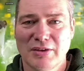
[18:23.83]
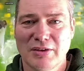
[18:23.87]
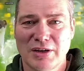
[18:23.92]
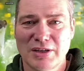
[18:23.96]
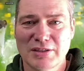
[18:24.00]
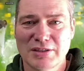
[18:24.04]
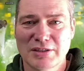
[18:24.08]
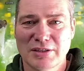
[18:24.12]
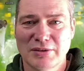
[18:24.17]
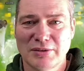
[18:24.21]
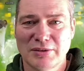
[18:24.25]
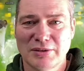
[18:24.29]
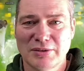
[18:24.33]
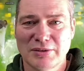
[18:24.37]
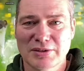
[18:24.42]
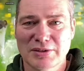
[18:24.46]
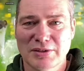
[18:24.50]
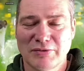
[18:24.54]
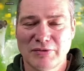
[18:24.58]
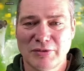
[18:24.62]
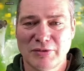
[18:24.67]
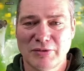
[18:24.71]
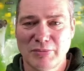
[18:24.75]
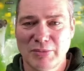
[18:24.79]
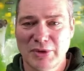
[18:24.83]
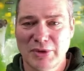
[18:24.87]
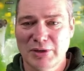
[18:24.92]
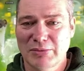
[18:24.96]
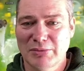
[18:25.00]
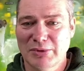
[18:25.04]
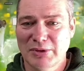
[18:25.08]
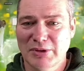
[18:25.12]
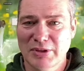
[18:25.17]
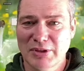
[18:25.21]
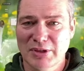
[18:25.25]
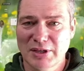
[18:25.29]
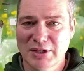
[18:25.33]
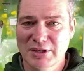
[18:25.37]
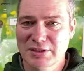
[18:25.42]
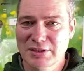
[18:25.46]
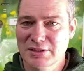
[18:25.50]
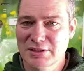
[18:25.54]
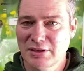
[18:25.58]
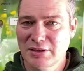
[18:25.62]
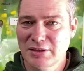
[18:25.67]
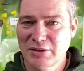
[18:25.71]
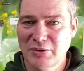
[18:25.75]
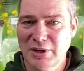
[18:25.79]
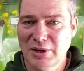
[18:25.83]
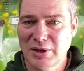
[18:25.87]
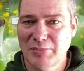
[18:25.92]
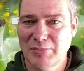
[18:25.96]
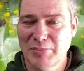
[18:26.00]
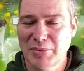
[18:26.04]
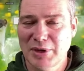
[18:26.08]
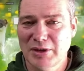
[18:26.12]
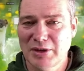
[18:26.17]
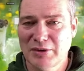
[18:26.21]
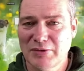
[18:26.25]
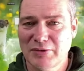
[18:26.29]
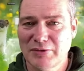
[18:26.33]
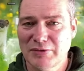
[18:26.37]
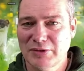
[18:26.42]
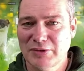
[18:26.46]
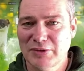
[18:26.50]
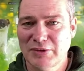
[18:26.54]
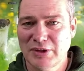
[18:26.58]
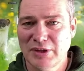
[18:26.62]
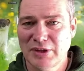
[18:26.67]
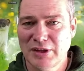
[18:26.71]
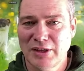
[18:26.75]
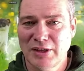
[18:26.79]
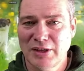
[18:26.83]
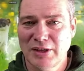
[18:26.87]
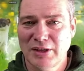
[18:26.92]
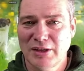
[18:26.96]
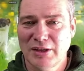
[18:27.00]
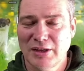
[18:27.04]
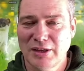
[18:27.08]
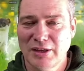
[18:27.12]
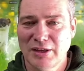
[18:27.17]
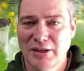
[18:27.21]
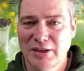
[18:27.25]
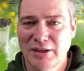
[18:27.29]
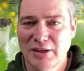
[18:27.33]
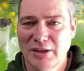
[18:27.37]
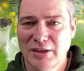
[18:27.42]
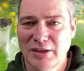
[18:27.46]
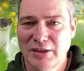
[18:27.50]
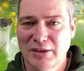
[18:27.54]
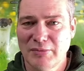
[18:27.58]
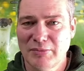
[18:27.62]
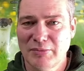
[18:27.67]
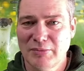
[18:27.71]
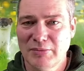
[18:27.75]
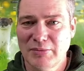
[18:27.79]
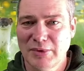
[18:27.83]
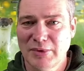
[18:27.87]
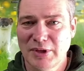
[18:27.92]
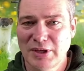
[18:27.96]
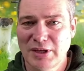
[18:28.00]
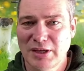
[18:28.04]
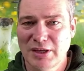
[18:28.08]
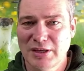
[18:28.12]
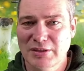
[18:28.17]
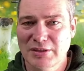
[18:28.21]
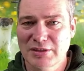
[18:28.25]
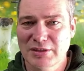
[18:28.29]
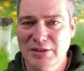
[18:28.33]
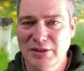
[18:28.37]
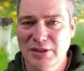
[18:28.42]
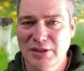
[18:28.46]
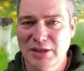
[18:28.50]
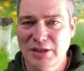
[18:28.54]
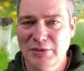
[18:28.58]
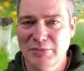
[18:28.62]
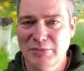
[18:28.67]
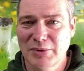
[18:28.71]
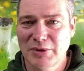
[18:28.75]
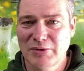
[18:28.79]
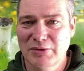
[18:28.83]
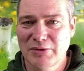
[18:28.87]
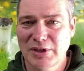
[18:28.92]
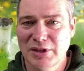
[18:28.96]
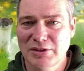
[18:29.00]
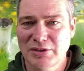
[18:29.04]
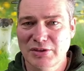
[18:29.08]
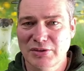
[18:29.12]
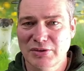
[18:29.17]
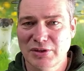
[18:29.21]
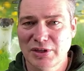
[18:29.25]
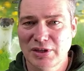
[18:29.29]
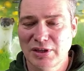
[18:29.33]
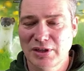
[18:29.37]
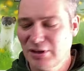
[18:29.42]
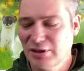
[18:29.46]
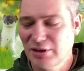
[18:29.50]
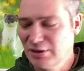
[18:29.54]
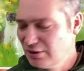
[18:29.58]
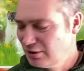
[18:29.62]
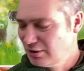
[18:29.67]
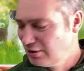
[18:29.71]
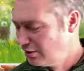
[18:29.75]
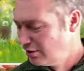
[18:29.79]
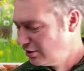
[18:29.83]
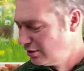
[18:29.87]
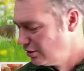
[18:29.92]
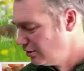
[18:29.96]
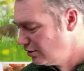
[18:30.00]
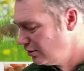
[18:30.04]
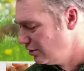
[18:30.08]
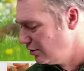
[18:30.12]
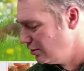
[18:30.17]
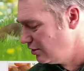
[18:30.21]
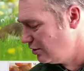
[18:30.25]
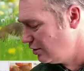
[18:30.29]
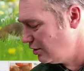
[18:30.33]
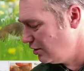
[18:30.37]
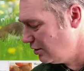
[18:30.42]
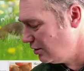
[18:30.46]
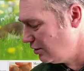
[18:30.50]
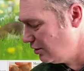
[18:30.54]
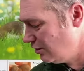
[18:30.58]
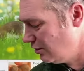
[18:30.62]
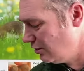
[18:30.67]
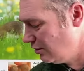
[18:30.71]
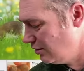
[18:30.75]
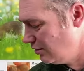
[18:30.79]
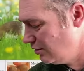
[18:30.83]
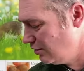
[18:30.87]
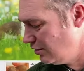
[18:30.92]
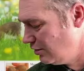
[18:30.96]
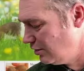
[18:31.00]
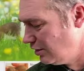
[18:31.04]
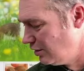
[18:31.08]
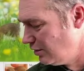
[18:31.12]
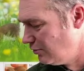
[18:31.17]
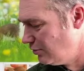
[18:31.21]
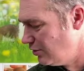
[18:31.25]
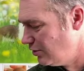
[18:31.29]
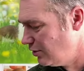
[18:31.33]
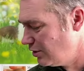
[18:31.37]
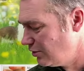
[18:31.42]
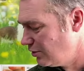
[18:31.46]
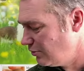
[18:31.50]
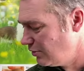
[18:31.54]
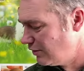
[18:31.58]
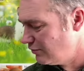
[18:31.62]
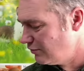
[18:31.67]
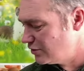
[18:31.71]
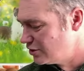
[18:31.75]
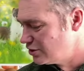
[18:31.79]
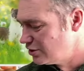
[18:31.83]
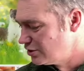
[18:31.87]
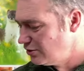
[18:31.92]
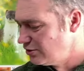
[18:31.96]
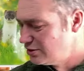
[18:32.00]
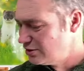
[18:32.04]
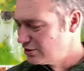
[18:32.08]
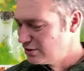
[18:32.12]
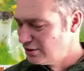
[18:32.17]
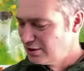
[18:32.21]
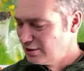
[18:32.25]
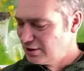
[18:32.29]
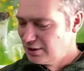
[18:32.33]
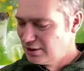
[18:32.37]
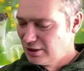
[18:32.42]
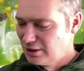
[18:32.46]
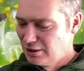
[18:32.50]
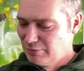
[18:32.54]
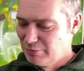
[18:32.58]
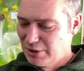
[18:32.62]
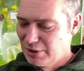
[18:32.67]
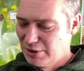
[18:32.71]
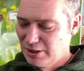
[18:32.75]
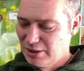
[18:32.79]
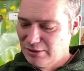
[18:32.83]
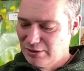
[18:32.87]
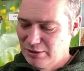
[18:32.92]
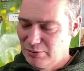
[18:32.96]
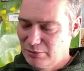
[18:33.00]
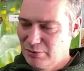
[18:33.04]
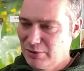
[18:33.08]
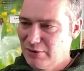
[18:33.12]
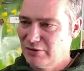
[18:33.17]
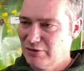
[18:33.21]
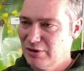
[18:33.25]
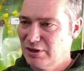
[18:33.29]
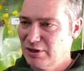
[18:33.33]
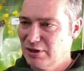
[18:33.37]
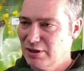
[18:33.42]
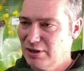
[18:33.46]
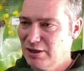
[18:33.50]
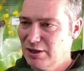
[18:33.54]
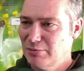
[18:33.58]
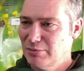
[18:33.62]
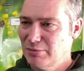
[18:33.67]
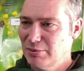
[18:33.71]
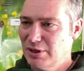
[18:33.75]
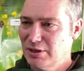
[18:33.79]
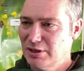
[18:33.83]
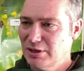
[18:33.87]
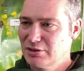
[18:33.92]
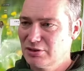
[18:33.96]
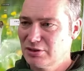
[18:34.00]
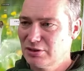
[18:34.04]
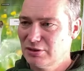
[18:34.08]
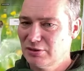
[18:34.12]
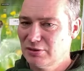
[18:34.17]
Grey squirrels are formidable things, they're quite powerful. Yeah, so that would be really tricky. And yeah, one thing we haven't shown you is a little owl pellet. Did we have a little owl pellet?